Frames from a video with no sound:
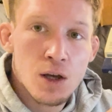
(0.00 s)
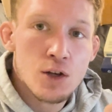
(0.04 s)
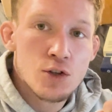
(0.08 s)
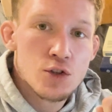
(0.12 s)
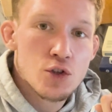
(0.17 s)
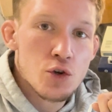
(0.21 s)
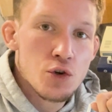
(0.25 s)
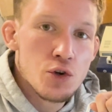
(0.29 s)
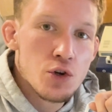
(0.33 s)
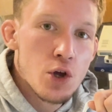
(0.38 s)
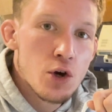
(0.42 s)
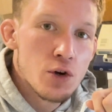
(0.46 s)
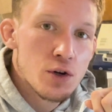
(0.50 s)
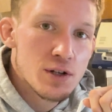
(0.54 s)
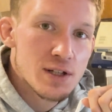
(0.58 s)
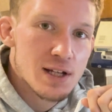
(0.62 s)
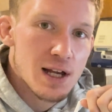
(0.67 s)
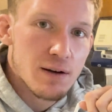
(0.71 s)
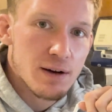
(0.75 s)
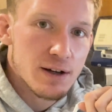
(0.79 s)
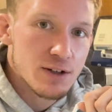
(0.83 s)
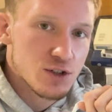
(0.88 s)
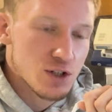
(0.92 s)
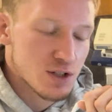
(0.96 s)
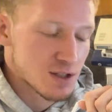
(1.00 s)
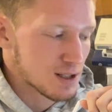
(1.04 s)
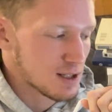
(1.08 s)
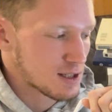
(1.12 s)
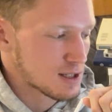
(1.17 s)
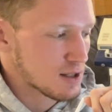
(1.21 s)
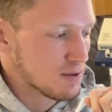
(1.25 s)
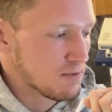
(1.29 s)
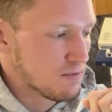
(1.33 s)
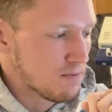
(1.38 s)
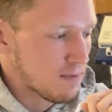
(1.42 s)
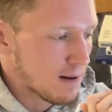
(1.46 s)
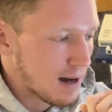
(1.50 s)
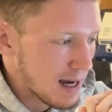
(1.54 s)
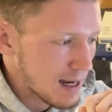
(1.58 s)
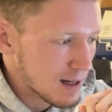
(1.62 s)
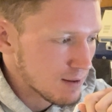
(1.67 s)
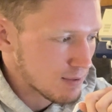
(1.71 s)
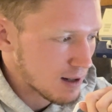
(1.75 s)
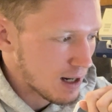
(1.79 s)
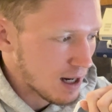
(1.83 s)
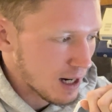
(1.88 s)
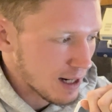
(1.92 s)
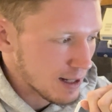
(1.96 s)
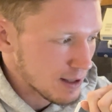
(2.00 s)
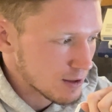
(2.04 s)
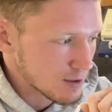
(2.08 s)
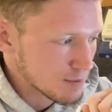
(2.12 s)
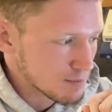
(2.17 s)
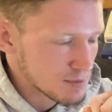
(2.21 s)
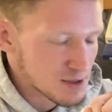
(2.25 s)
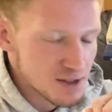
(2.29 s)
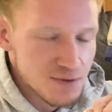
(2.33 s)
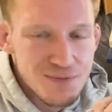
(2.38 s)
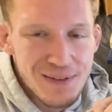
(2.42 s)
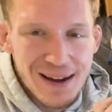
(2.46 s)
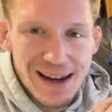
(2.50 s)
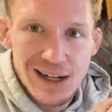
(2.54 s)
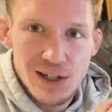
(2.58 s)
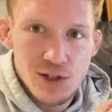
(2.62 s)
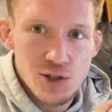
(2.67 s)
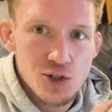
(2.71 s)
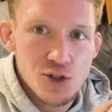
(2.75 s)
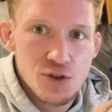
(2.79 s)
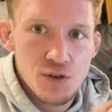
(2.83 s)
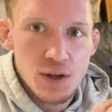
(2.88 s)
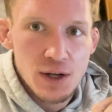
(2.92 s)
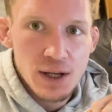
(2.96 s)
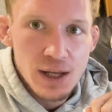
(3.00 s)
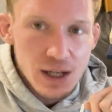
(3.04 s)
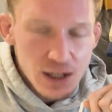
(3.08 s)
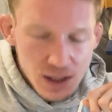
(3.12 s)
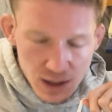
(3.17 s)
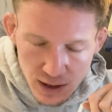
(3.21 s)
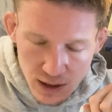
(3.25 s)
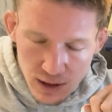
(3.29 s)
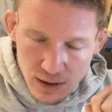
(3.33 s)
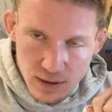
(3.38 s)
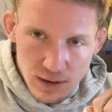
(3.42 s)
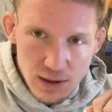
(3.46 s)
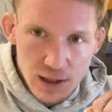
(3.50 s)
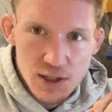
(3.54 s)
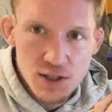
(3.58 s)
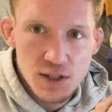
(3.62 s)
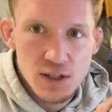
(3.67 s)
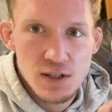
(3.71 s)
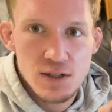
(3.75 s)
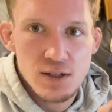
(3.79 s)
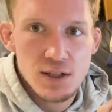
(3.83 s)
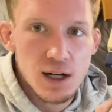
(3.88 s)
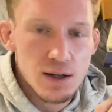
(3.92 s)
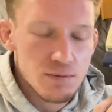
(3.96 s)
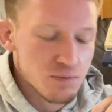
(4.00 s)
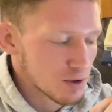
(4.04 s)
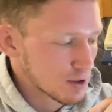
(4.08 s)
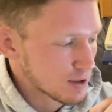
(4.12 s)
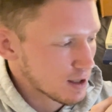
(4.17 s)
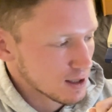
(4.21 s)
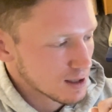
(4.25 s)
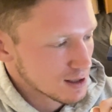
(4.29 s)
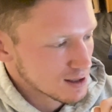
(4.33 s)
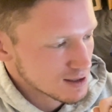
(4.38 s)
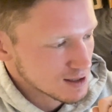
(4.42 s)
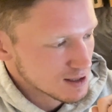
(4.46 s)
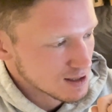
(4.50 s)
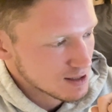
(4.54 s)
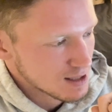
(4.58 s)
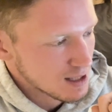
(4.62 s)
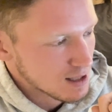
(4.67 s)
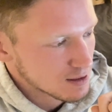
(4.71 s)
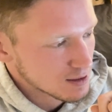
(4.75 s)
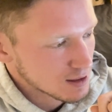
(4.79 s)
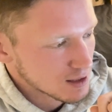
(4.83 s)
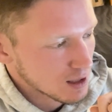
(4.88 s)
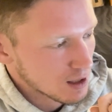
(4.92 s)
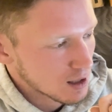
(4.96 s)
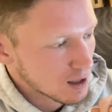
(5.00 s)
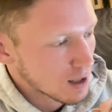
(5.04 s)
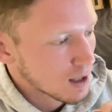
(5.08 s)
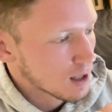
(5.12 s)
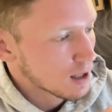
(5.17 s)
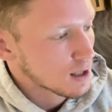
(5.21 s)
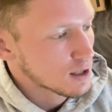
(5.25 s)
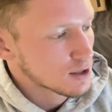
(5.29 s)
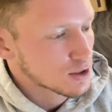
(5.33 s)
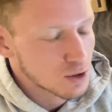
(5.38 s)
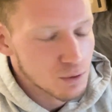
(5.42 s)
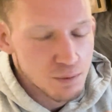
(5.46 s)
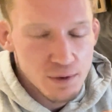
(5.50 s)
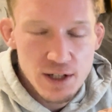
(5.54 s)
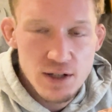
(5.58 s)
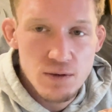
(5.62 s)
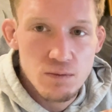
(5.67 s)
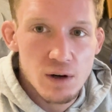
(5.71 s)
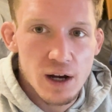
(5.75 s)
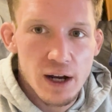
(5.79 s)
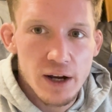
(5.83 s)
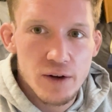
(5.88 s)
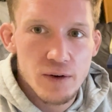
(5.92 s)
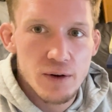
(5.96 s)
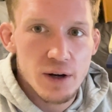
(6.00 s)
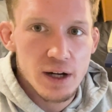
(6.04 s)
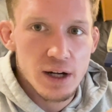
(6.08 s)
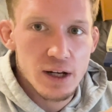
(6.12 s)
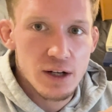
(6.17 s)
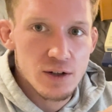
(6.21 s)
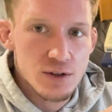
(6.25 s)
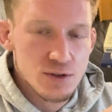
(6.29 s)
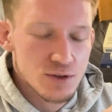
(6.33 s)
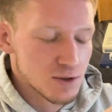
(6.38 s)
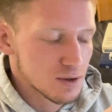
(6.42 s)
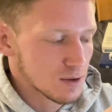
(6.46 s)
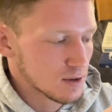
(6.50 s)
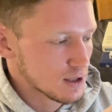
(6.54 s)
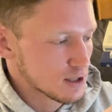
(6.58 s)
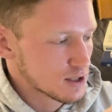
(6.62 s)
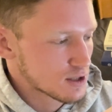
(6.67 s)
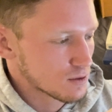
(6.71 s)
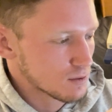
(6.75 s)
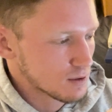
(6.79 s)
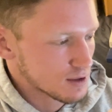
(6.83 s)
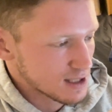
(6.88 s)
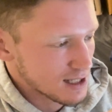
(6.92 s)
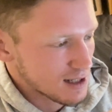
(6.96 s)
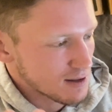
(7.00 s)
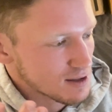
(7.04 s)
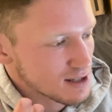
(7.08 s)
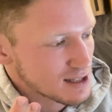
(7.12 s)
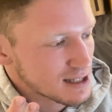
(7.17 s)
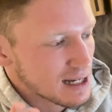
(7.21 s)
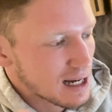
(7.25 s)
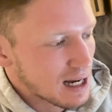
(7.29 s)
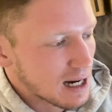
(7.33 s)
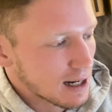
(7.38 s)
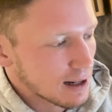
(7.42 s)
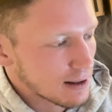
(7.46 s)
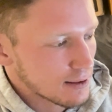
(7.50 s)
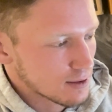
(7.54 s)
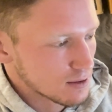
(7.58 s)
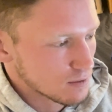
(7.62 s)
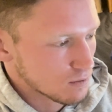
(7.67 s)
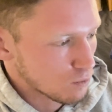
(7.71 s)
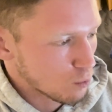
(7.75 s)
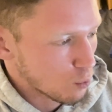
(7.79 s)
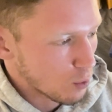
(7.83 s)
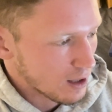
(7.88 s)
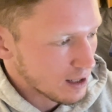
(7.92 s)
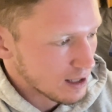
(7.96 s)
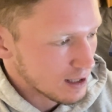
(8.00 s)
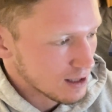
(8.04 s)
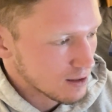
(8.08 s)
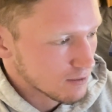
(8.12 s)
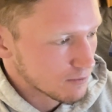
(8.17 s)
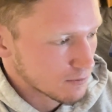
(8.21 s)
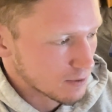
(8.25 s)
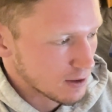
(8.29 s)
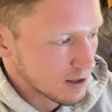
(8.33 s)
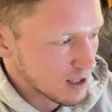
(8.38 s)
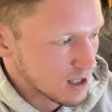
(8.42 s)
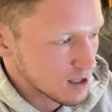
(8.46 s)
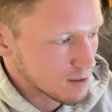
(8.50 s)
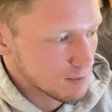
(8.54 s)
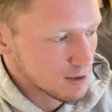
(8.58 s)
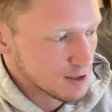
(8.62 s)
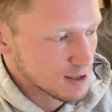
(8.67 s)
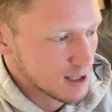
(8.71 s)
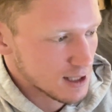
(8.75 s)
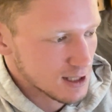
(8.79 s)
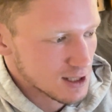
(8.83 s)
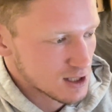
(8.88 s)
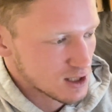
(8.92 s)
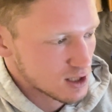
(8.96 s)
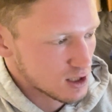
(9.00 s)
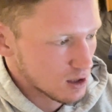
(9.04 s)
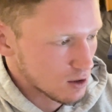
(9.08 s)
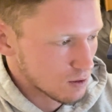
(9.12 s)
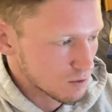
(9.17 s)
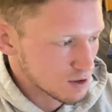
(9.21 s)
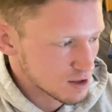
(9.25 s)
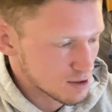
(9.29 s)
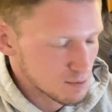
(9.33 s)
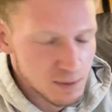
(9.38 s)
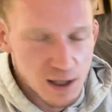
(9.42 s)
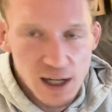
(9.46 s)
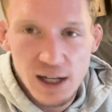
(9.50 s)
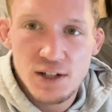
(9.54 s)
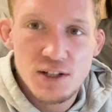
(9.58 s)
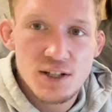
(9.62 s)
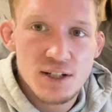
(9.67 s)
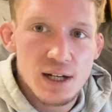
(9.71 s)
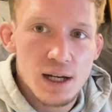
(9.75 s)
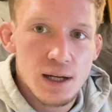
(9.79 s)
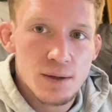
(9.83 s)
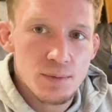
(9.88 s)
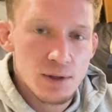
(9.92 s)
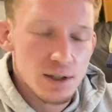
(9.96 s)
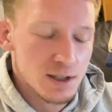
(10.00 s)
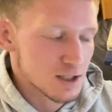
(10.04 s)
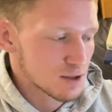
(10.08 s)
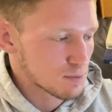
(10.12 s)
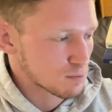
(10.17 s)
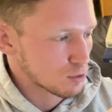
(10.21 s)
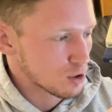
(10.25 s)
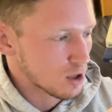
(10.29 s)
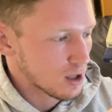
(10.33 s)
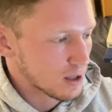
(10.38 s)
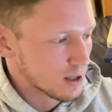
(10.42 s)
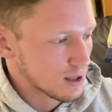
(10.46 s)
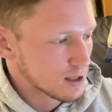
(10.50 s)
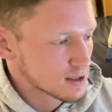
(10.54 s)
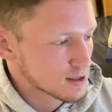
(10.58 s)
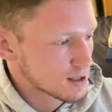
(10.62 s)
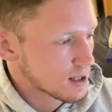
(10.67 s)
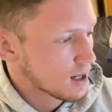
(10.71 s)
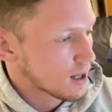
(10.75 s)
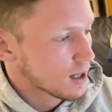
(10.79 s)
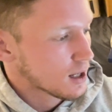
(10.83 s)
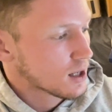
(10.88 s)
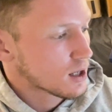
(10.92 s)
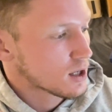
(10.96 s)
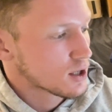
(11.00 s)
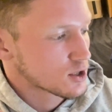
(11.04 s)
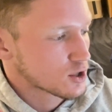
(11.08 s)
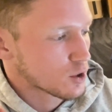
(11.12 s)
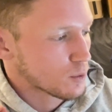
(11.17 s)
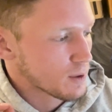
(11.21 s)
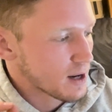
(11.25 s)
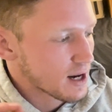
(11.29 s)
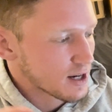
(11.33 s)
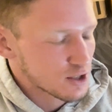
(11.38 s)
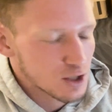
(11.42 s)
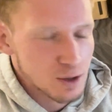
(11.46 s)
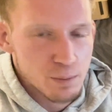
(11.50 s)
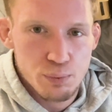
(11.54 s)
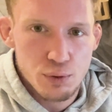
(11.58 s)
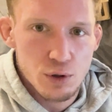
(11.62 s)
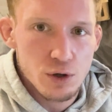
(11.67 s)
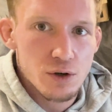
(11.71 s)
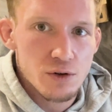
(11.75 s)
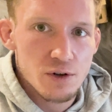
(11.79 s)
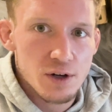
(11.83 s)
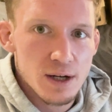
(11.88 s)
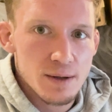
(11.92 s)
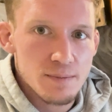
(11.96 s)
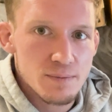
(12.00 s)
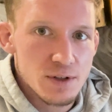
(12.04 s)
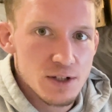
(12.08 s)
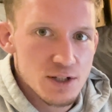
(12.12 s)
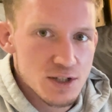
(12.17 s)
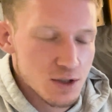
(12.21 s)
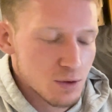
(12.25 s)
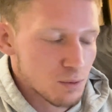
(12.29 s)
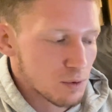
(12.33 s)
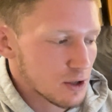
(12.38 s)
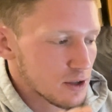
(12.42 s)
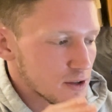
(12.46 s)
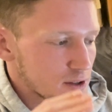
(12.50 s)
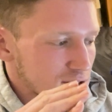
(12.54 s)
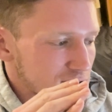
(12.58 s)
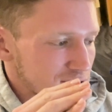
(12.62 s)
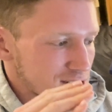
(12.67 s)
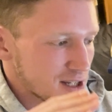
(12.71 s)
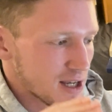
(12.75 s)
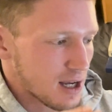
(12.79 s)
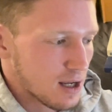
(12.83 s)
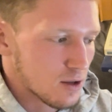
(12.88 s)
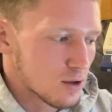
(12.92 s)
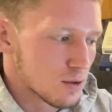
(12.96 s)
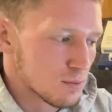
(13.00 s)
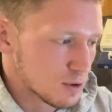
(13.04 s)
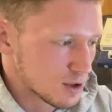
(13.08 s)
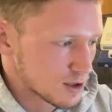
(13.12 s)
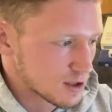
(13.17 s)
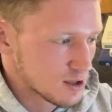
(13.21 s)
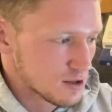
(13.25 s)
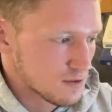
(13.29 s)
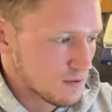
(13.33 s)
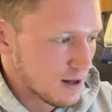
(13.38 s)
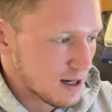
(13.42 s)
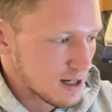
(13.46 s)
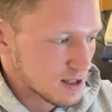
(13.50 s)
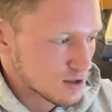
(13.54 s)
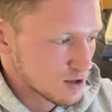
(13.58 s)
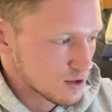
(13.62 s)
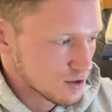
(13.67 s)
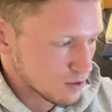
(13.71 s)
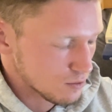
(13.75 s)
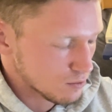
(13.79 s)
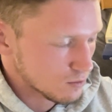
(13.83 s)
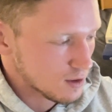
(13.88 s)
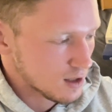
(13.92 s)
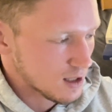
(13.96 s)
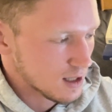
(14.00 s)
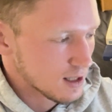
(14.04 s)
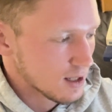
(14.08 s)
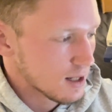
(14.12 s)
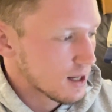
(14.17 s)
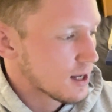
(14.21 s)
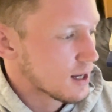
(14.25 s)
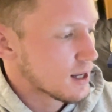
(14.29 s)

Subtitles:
So notice how I just listed 5 items faster than any listing software that exists out there. The reason why I created Go2lister was I was tired of waiting for Amazon's slow response time to list products. So we actually programmed this to where you can scan your books as fast as you want